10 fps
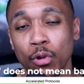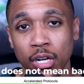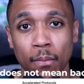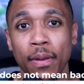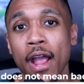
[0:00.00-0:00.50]
when
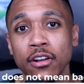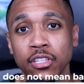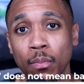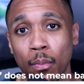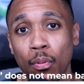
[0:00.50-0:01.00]
compared
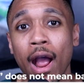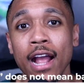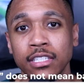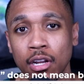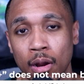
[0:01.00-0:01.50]
to the
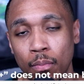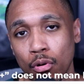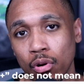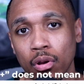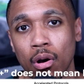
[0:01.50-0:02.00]
proprietary
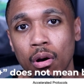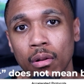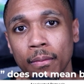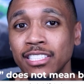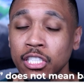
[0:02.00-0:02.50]

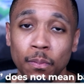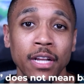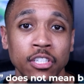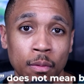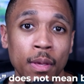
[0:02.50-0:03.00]
protocol is
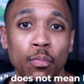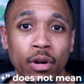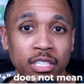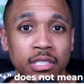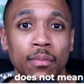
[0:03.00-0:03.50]
expected to be
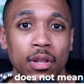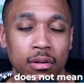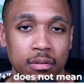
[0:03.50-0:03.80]
pretty similar.